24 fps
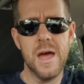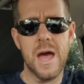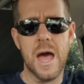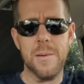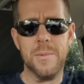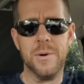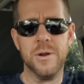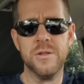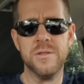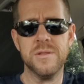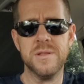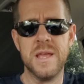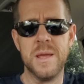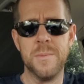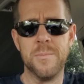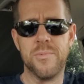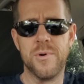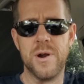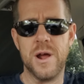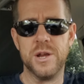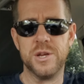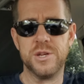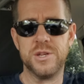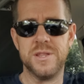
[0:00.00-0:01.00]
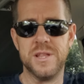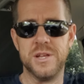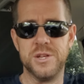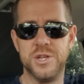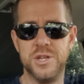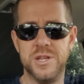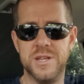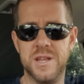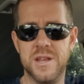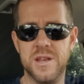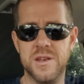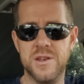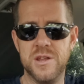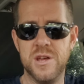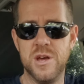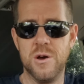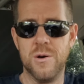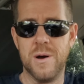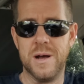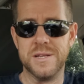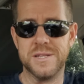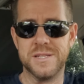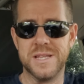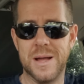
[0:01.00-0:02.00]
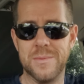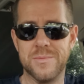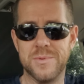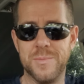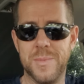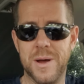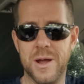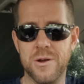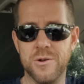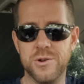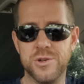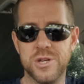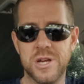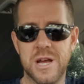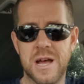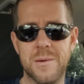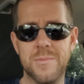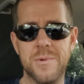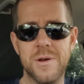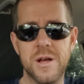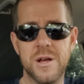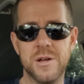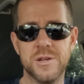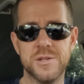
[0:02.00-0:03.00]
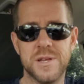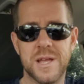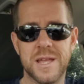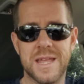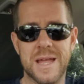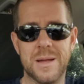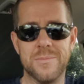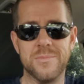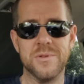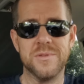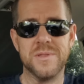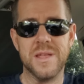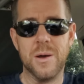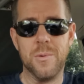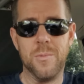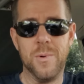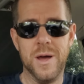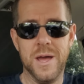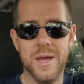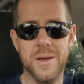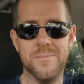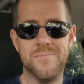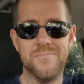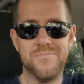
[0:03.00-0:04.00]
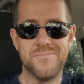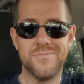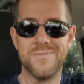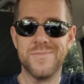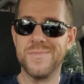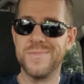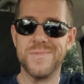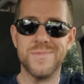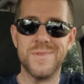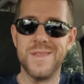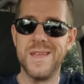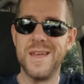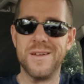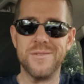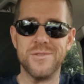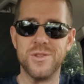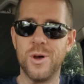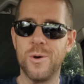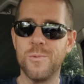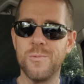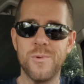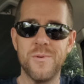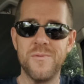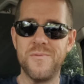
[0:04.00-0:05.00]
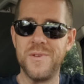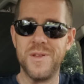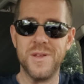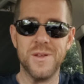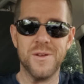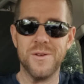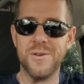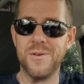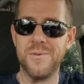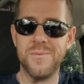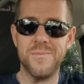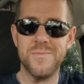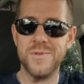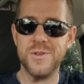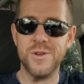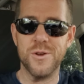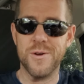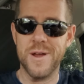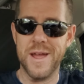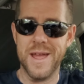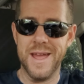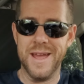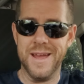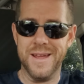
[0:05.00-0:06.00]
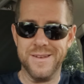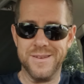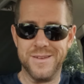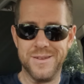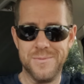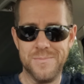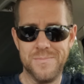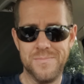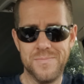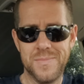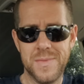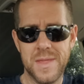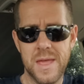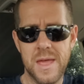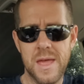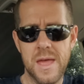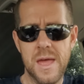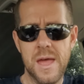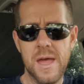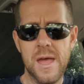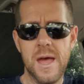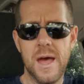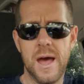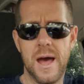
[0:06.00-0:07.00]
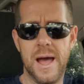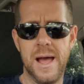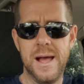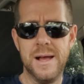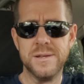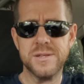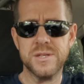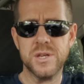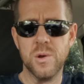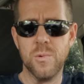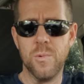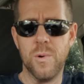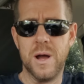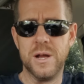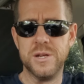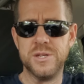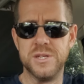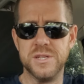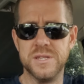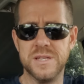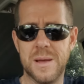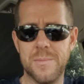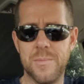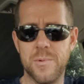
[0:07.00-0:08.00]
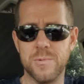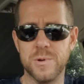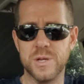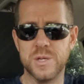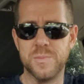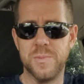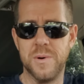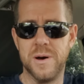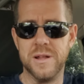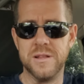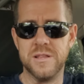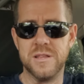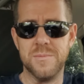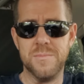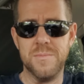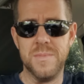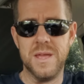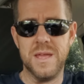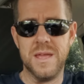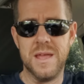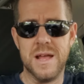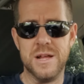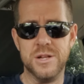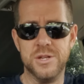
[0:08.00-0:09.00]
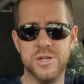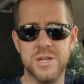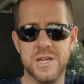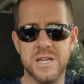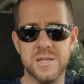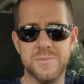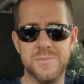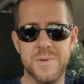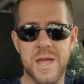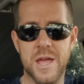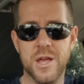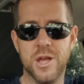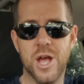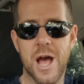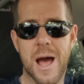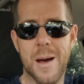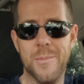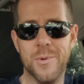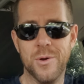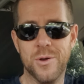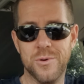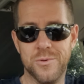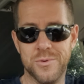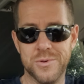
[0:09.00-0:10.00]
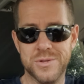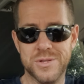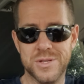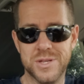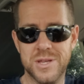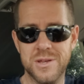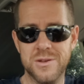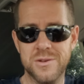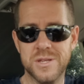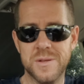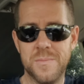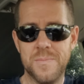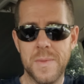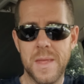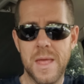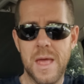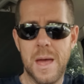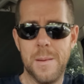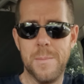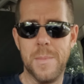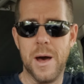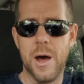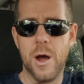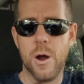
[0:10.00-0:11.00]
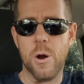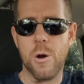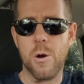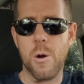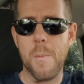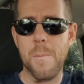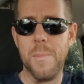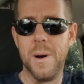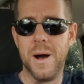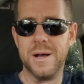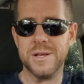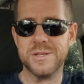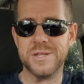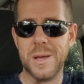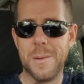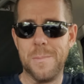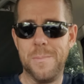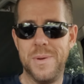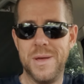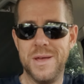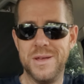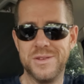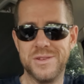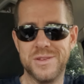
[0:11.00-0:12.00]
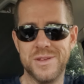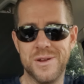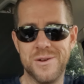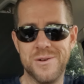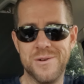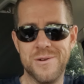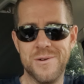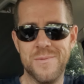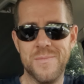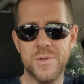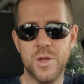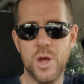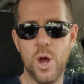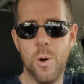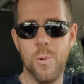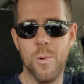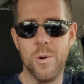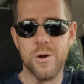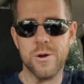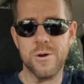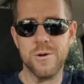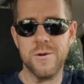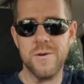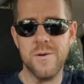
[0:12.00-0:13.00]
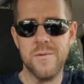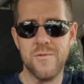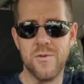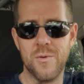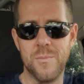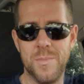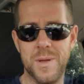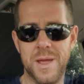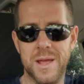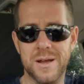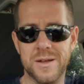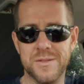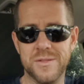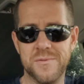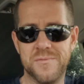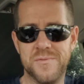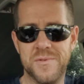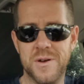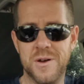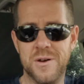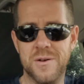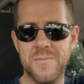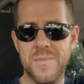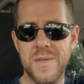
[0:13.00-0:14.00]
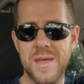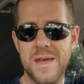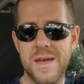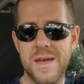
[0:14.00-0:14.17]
I'm under the impression that she didn't know I stopped by her job, so I kept it that way. Yeah, don't reveal your hand. I ask her why she's not been responding to me, and she gives me a comical excuse about how her boss got pissed at her coworker for being on the phone,